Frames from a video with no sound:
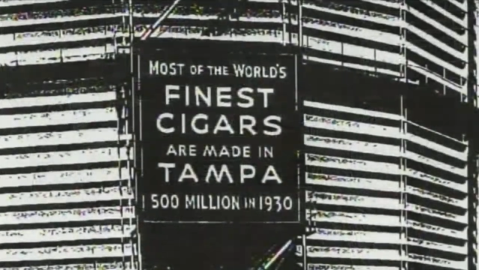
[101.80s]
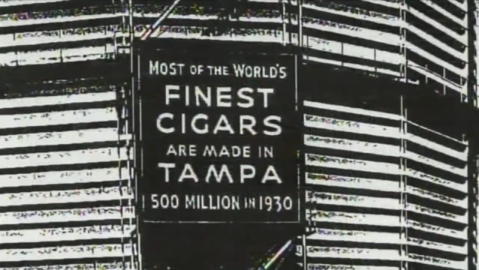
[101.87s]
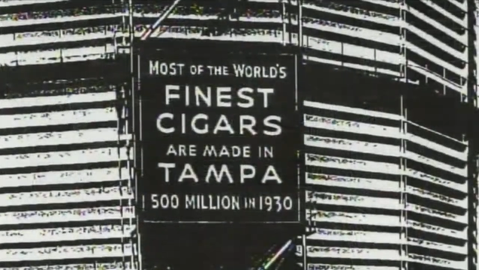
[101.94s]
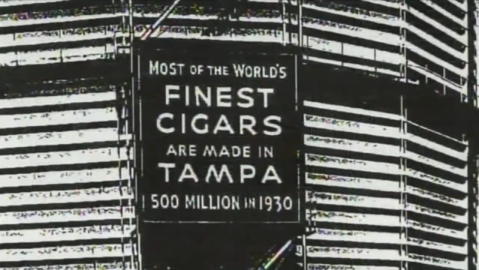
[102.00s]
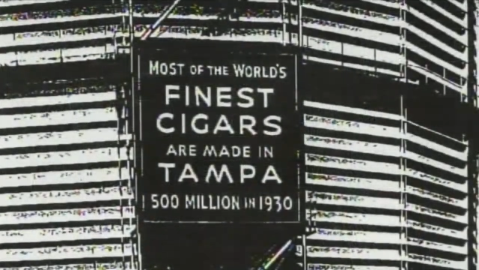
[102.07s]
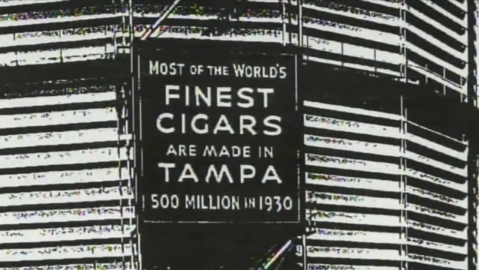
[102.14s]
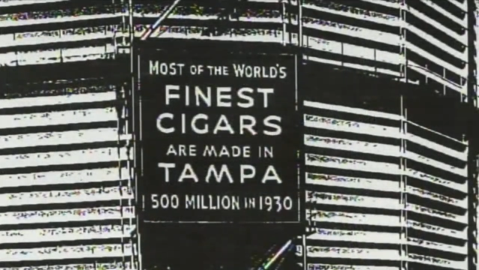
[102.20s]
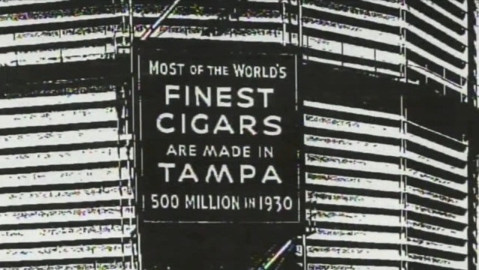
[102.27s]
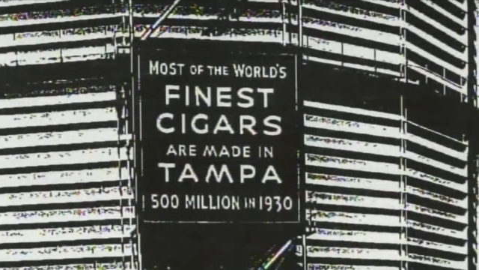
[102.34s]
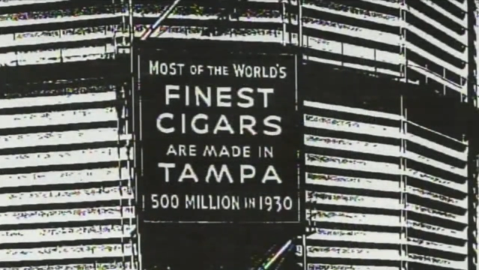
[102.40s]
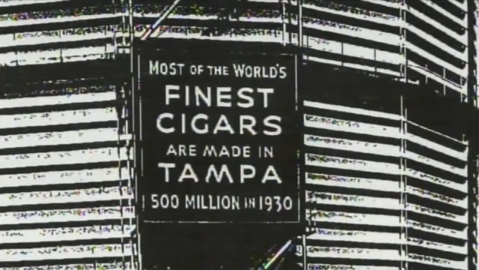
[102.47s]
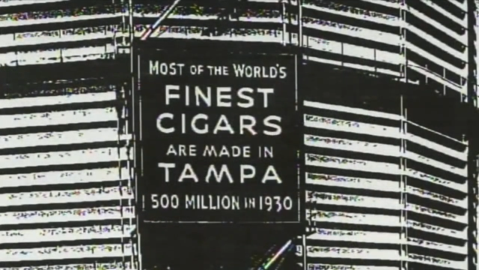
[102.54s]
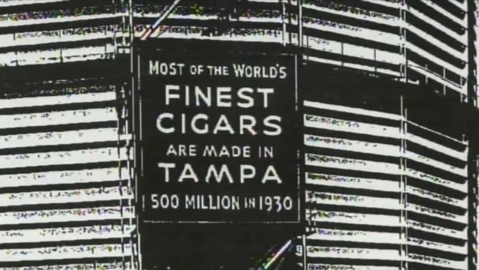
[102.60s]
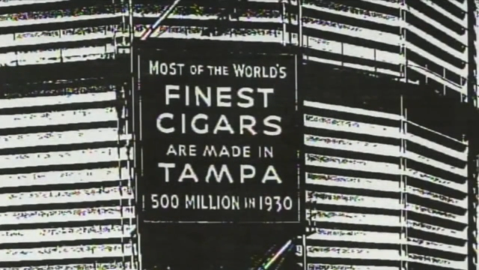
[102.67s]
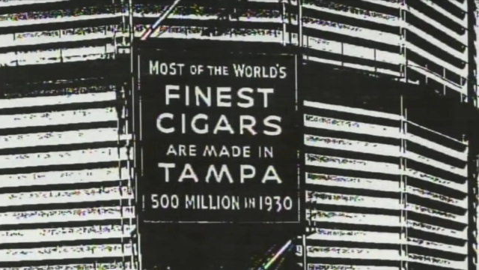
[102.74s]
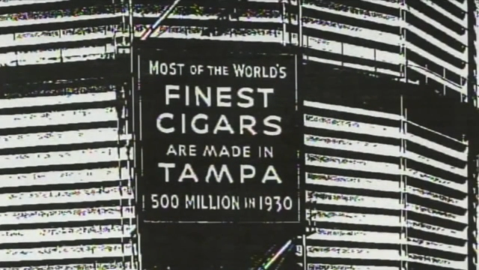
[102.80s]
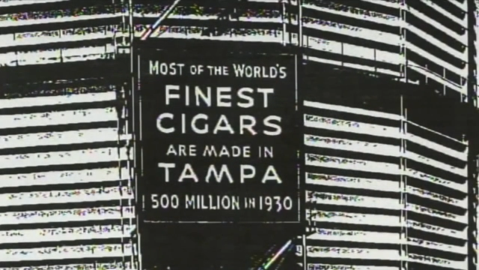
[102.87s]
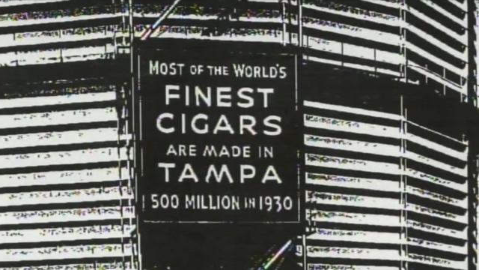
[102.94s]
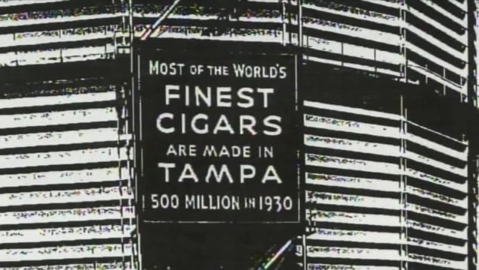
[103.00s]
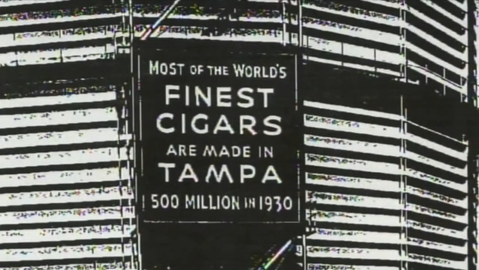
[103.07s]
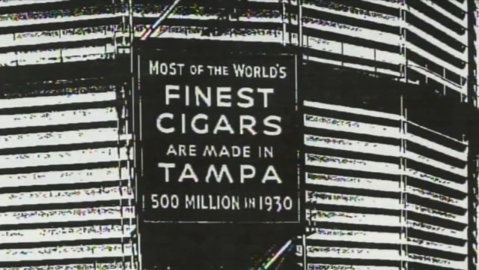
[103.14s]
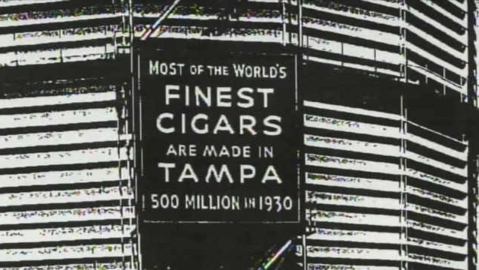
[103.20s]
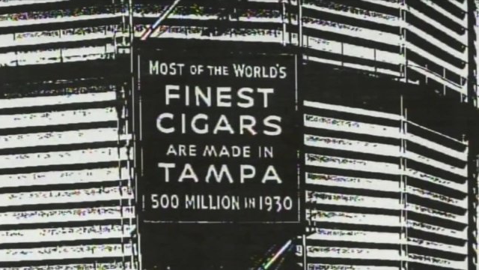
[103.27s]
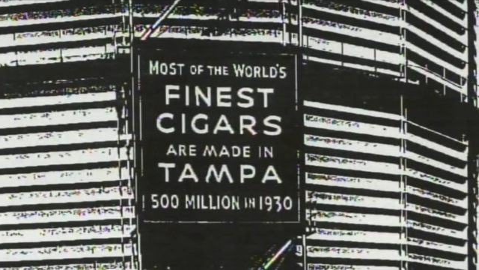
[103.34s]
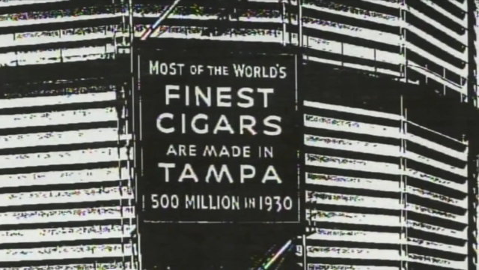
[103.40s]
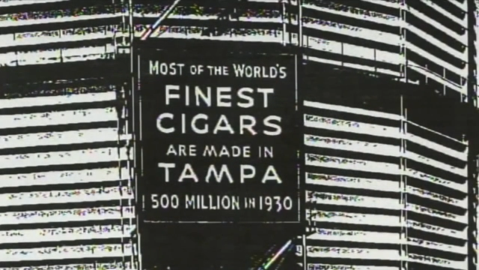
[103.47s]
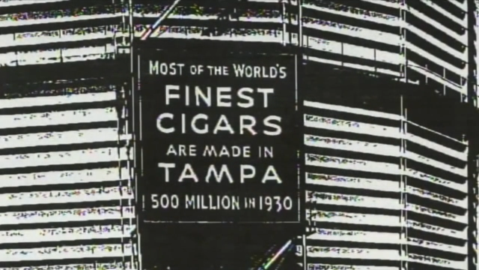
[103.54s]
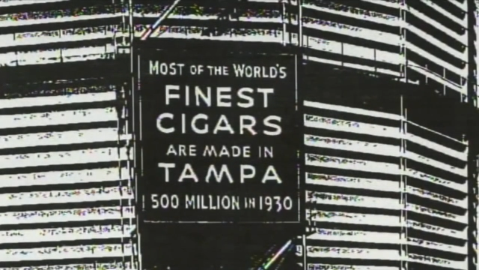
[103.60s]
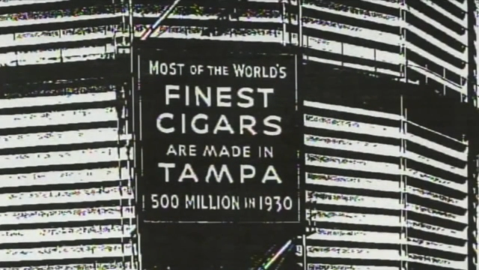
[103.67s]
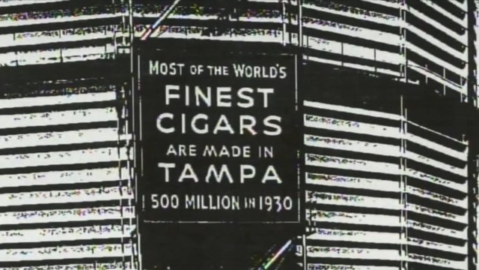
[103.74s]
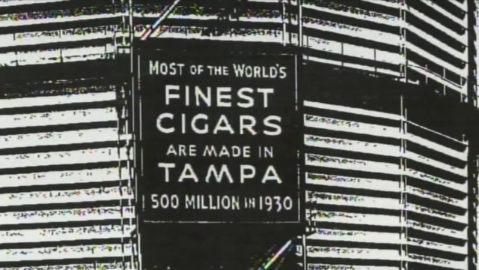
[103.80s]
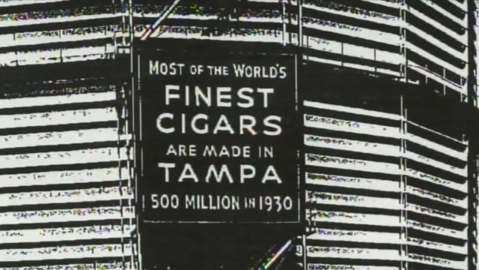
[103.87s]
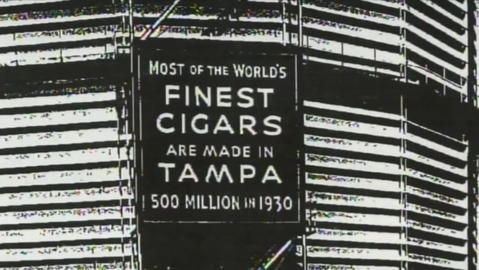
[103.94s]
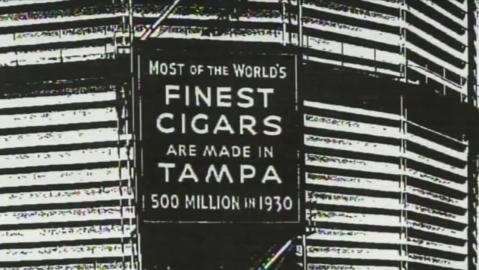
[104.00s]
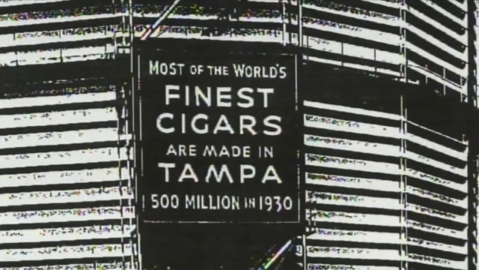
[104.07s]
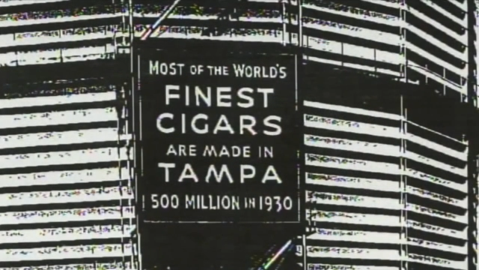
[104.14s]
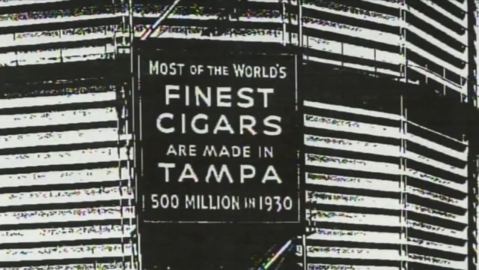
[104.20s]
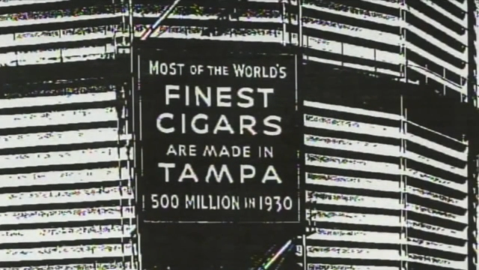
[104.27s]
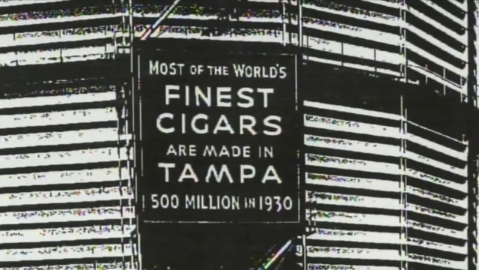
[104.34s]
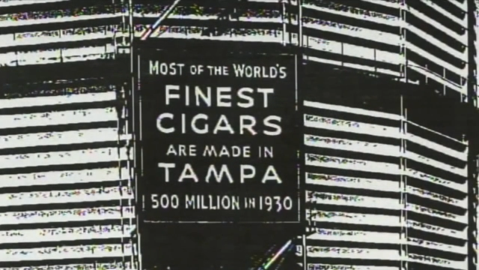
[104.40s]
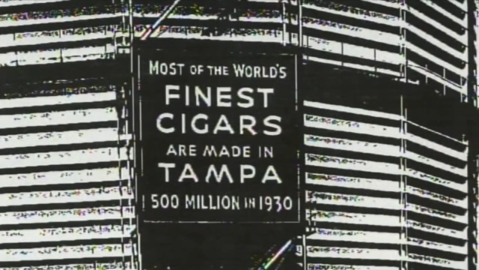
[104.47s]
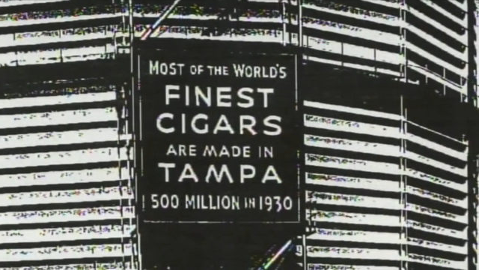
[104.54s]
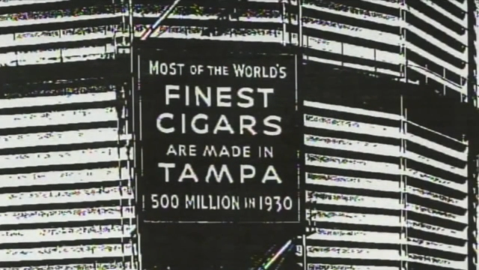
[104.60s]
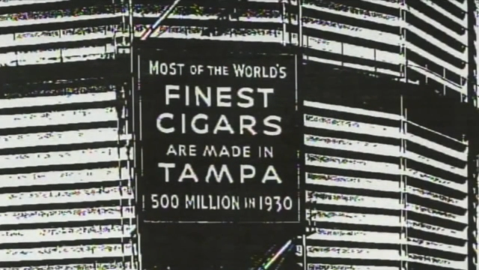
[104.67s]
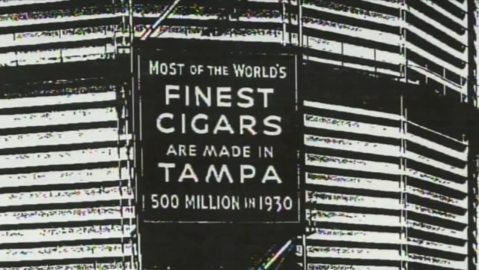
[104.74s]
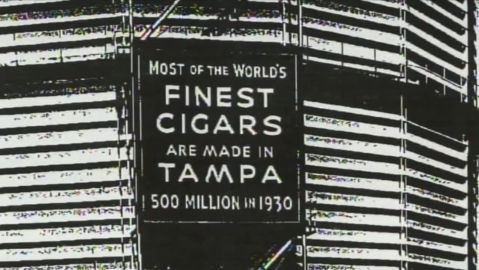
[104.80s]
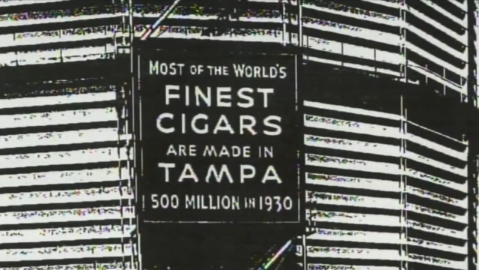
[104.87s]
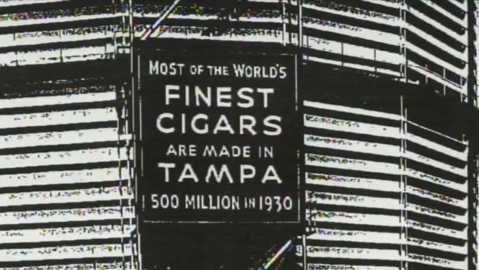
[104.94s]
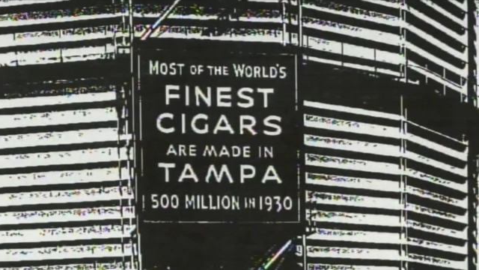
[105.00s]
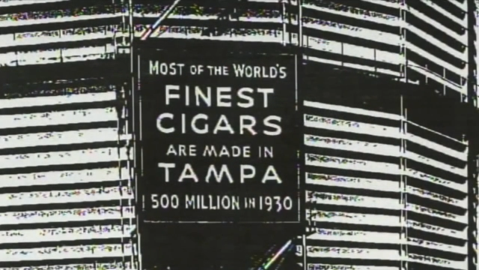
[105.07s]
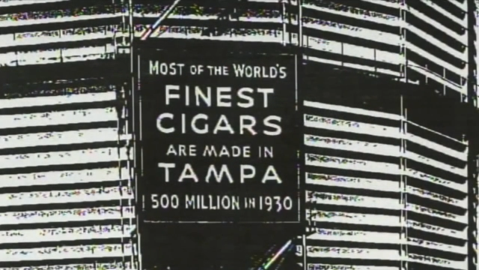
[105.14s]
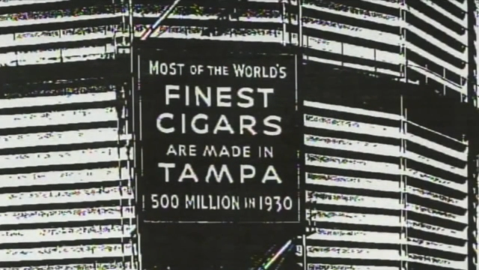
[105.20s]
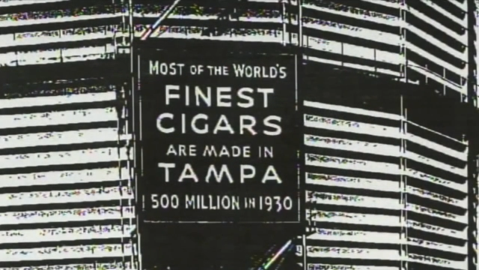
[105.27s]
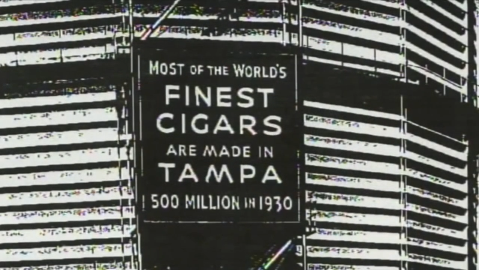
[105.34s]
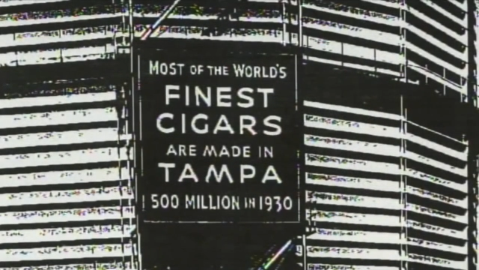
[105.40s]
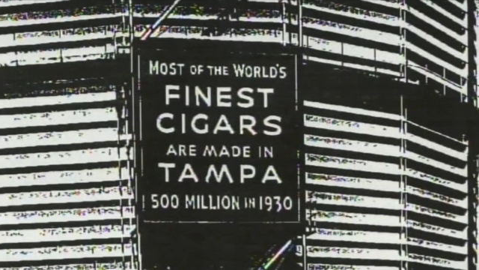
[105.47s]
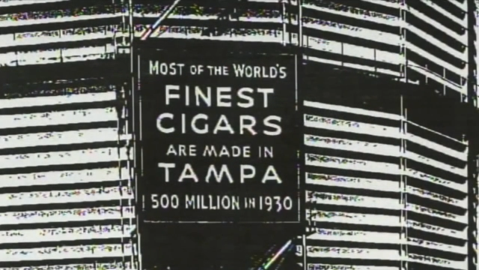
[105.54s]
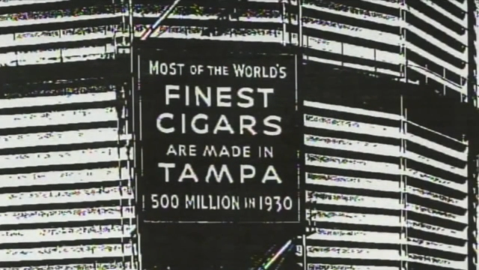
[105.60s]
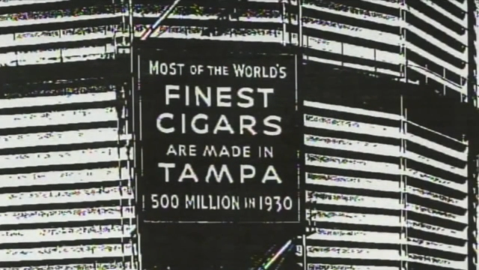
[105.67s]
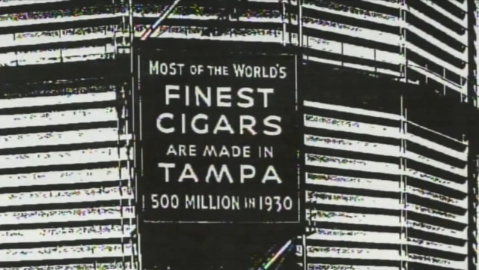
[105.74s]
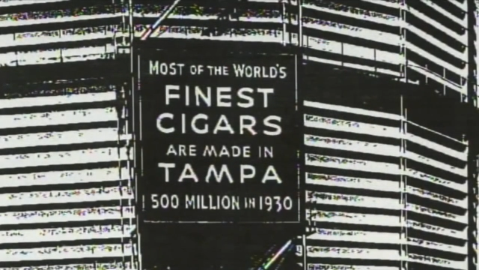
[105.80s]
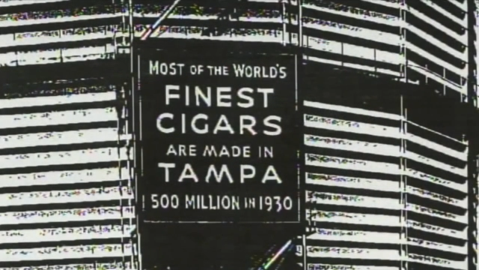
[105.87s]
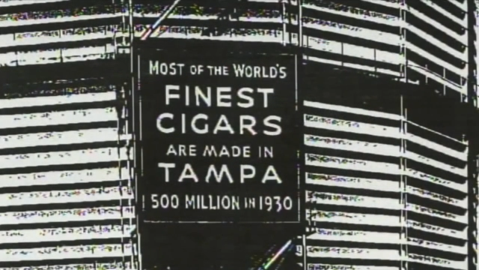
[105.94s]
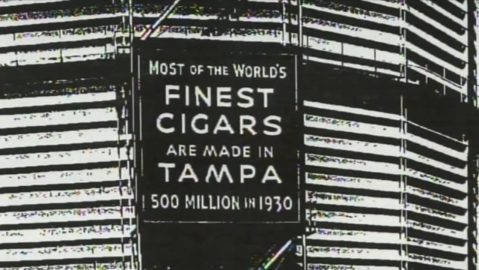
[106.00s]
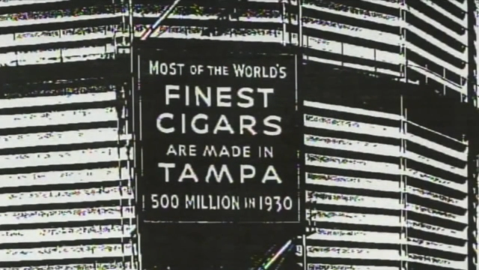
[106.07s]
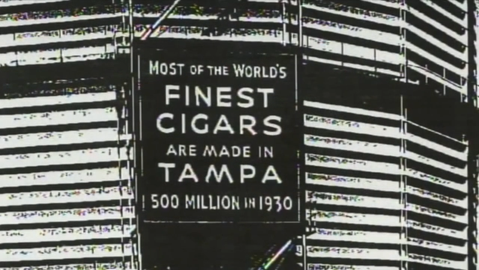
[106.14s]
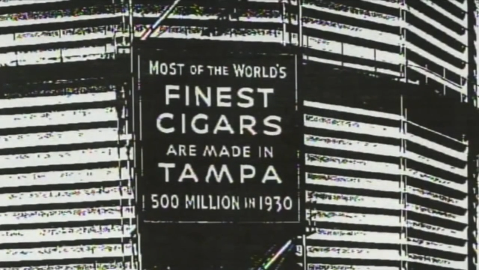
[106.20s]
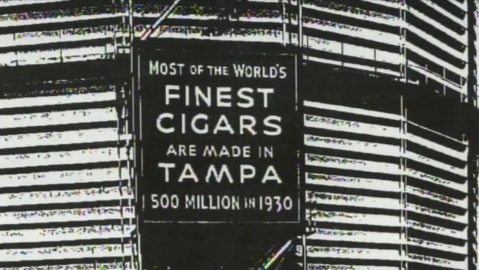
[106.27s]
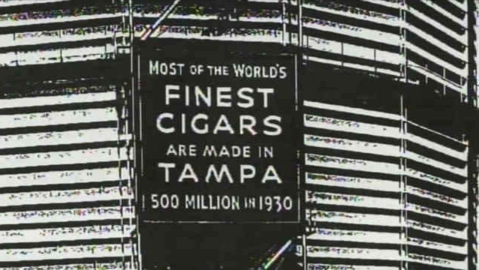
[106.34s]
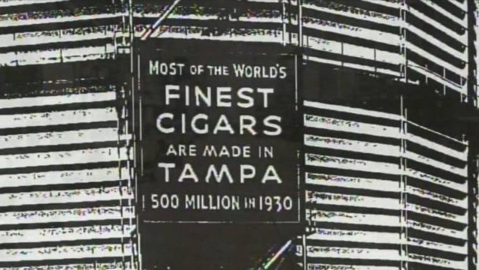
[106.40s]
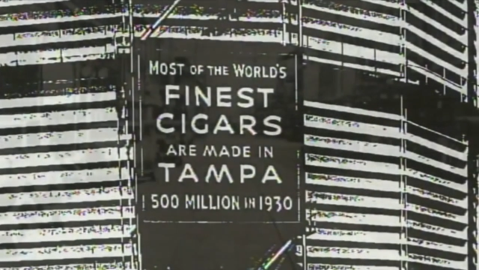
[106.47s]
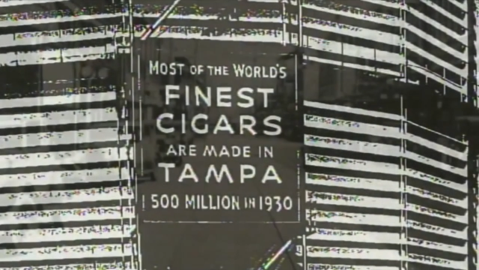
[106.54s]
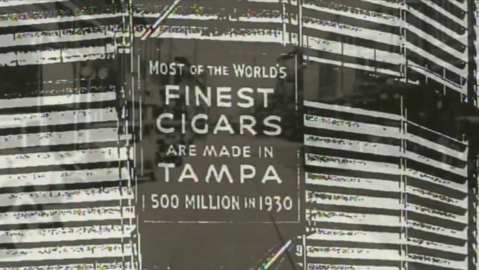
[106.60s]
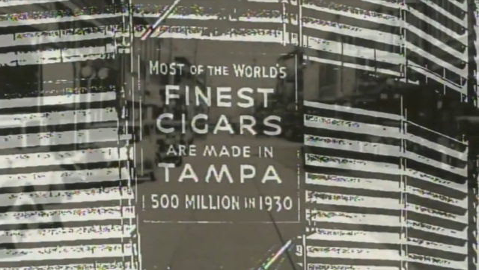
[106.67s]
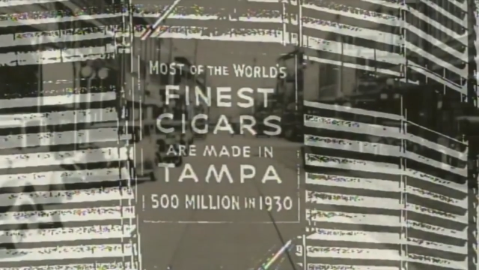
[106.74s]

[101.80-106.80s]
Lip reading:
No face is visible, so there are no lips to read.